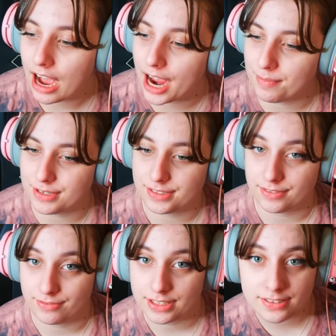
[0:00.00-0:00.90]
I'm just
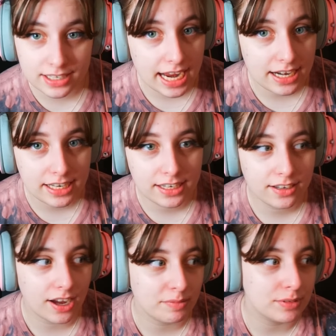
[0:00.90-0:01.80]

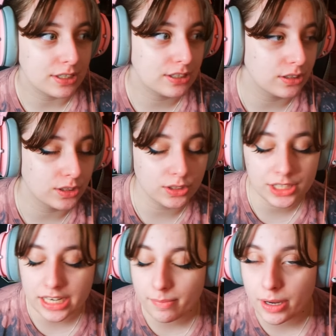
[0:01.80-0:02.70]
investigating. I'm just
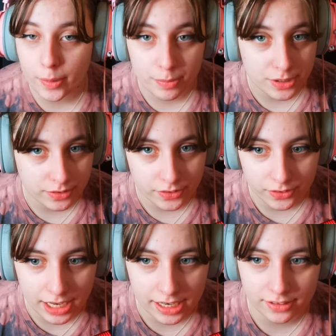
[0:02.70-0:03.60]
looking at my options,
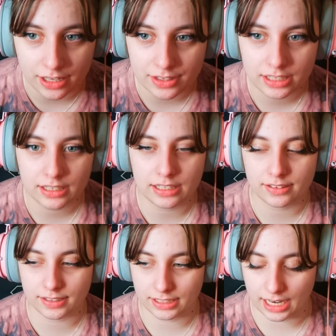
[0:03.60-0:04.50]
okay? Nothing
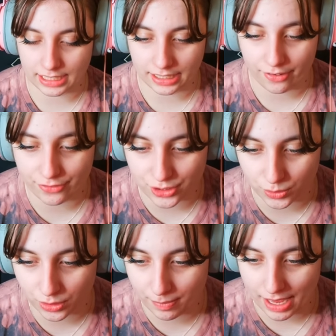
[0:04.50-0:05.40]
is in any
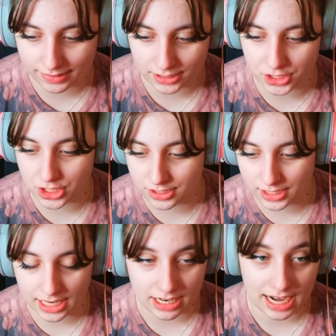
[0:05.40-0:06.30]
official capacity just
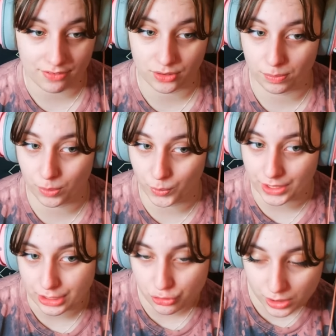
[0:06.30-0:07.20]
yet. I have not pulled
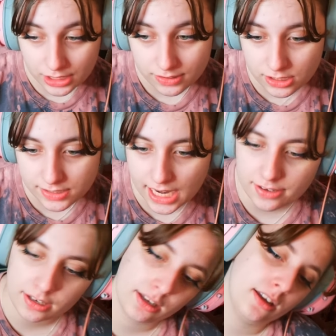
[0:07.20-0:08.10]
any triggers just
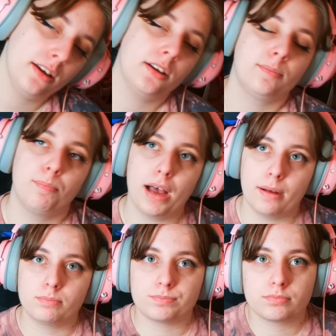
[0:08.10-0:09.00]
yet.
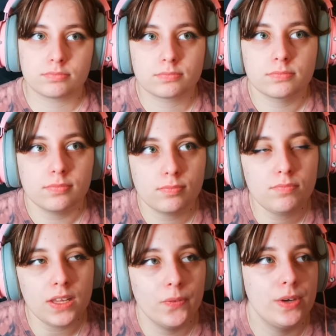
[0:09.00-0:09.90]
But
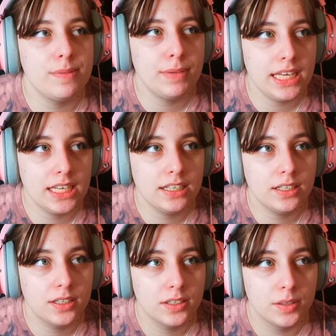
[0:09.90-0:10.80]
with me
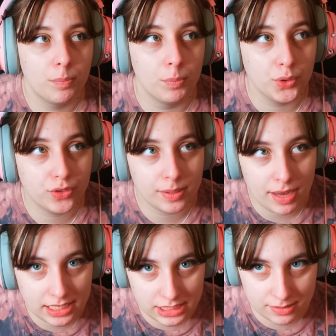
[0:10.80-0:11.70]
moving
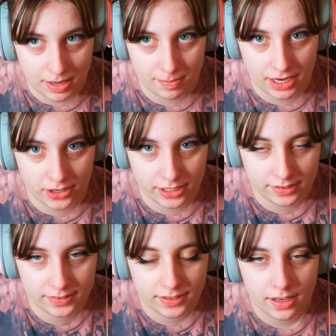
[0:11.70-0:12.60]
back into my
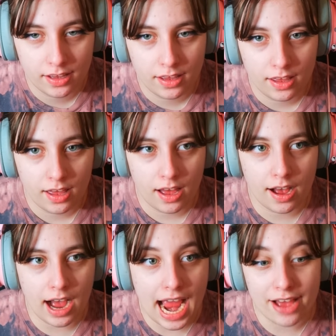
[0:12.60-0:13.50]
parents,
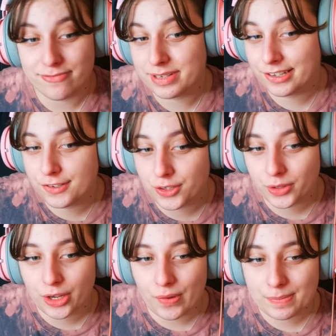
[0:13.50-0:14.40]
I have been
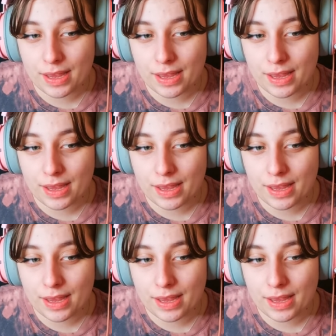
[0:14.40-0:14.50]
considering going